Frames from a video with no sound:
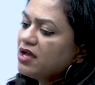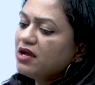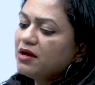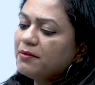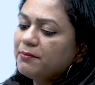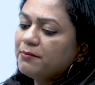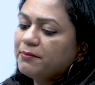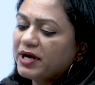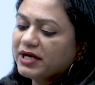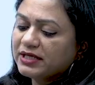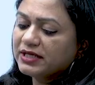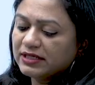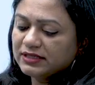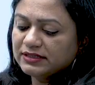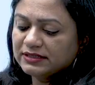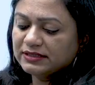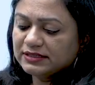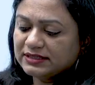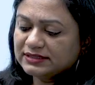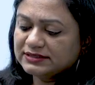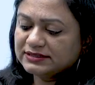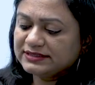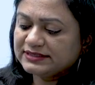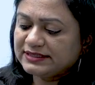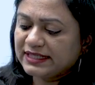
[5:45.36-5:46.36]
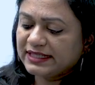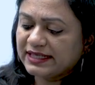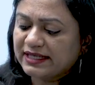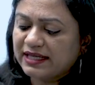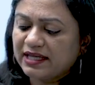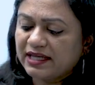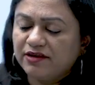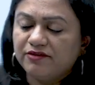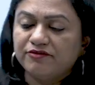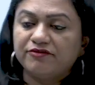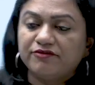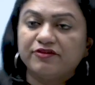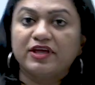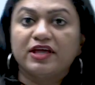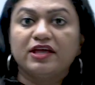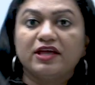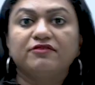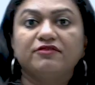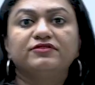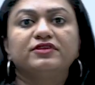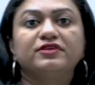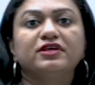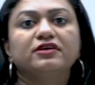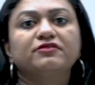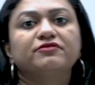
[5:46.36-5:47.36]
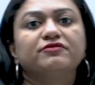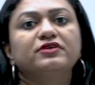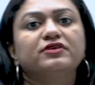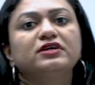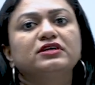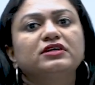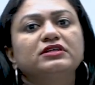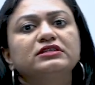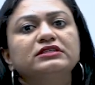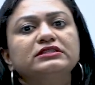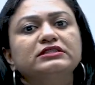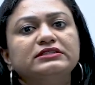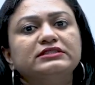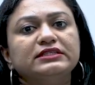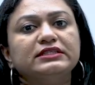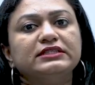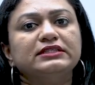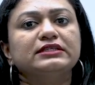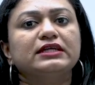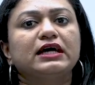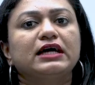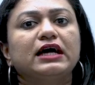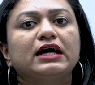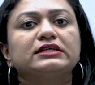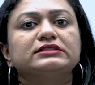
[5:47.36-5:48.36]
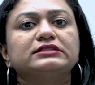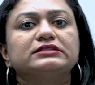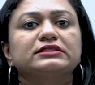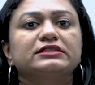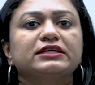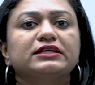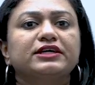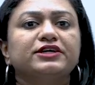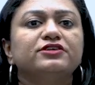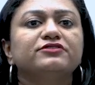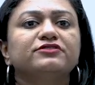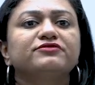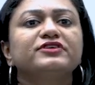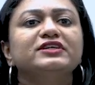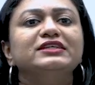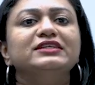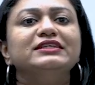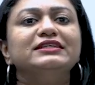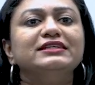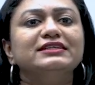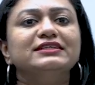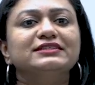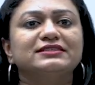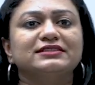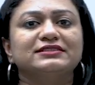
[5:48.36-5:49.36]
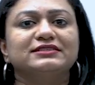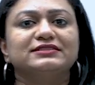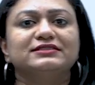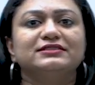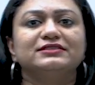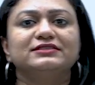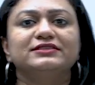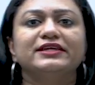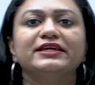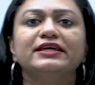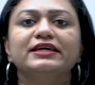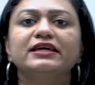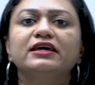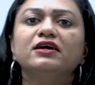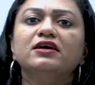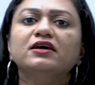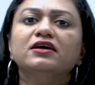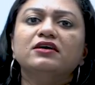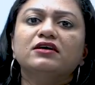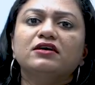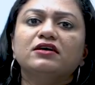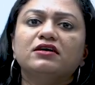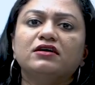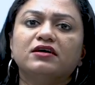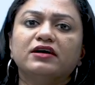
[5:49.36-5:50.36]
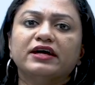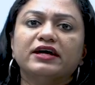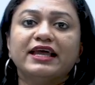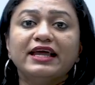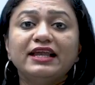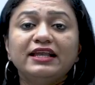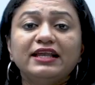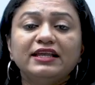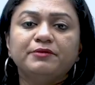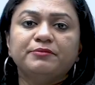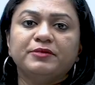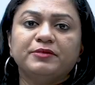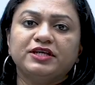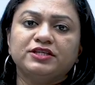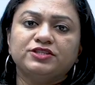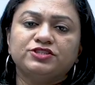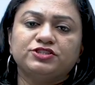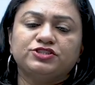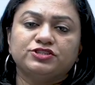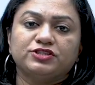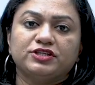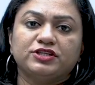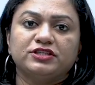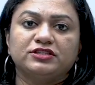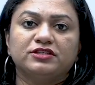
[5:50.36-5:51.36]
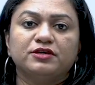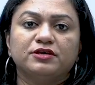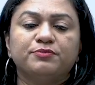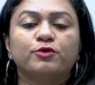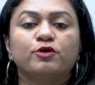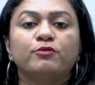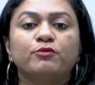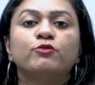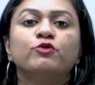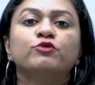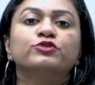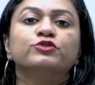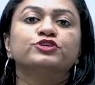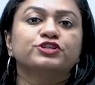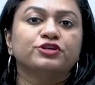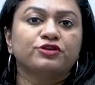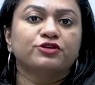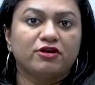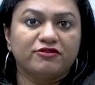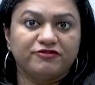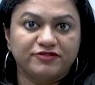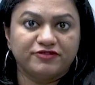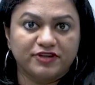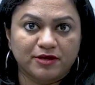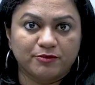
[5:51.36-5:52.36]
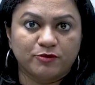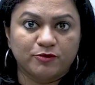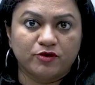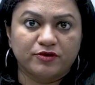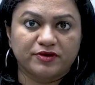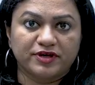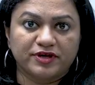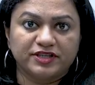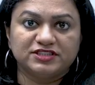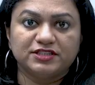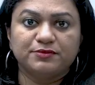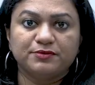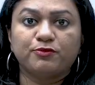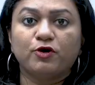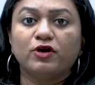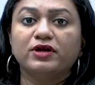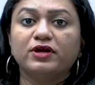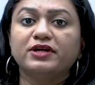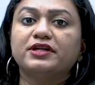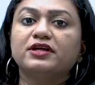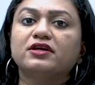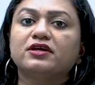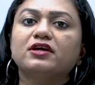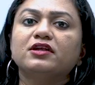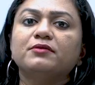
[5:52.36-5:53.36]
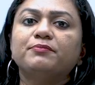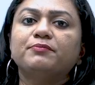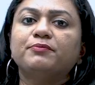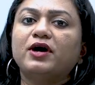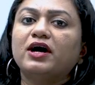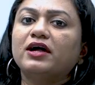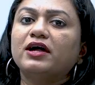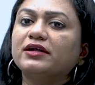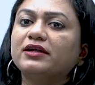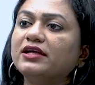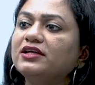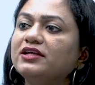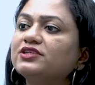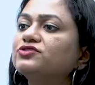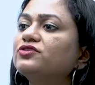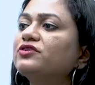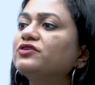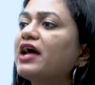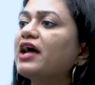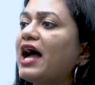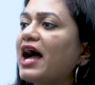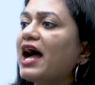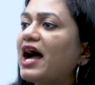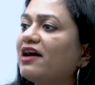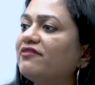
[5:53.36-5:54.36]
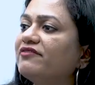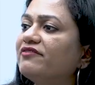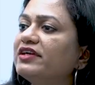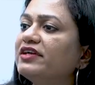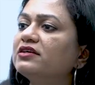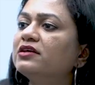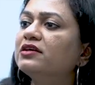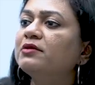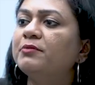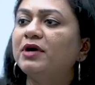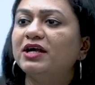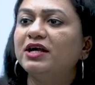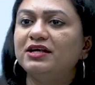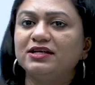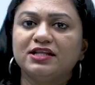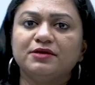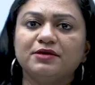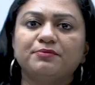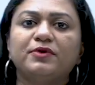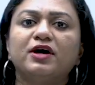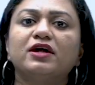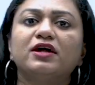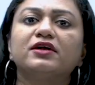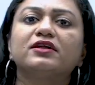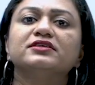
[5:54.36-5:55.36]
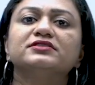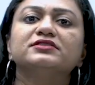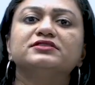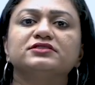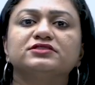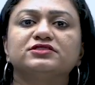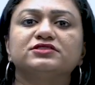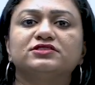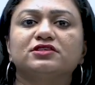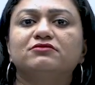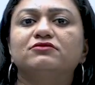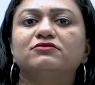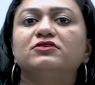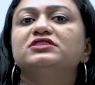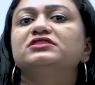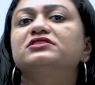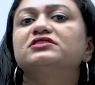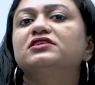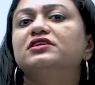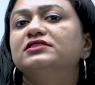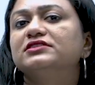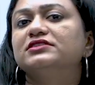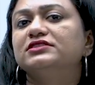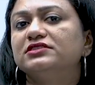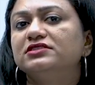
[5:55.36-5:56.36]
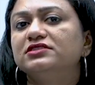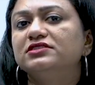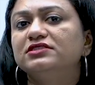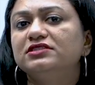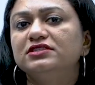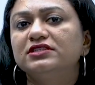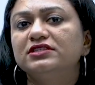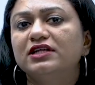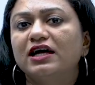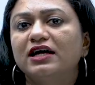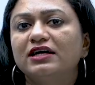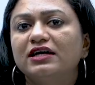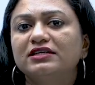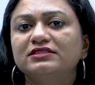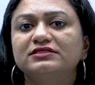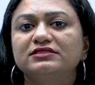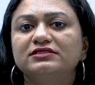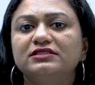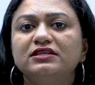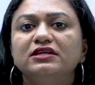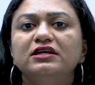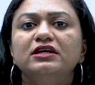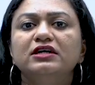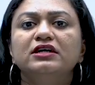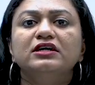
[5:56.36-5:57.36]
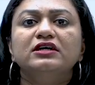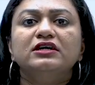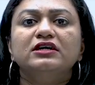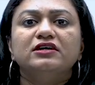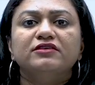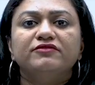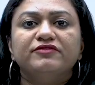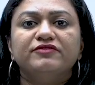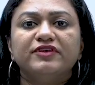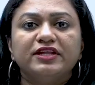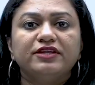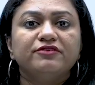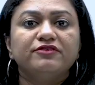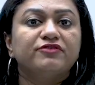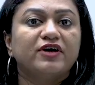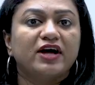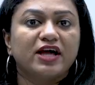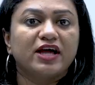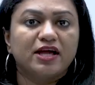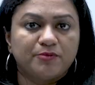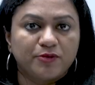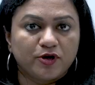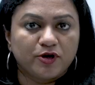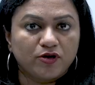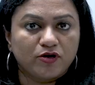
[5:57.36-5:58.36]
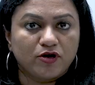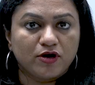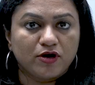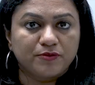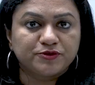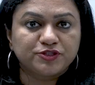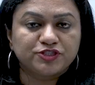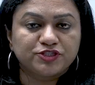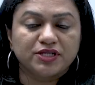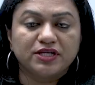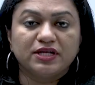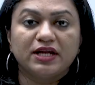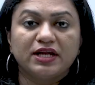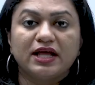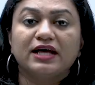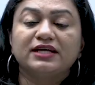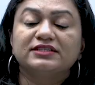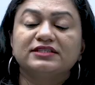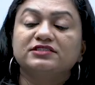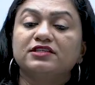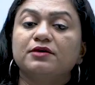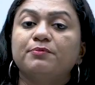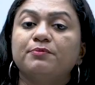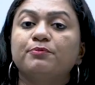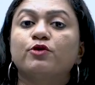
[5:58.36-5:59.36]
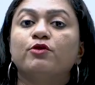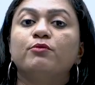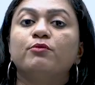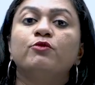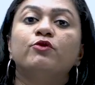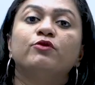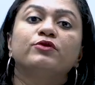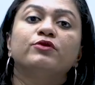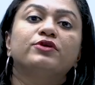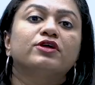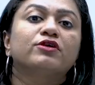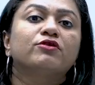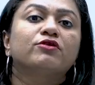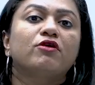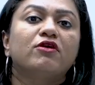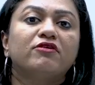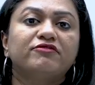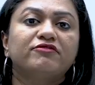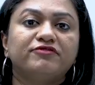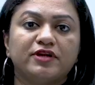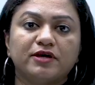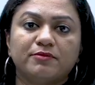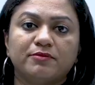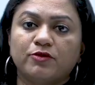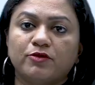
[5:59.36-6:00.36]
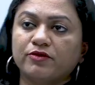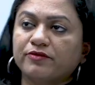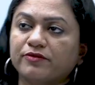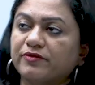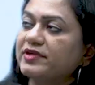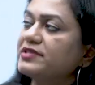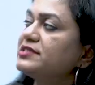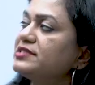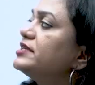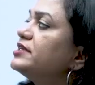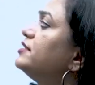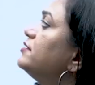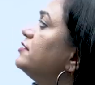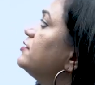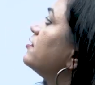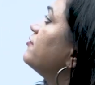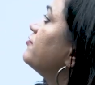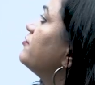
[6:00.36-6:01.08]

but in the second wave, they were seen as a kind of a necessary element in the promotion of democracy. Political parties or having a multi-party system was considered as a very viable option as a promoter of democracy in the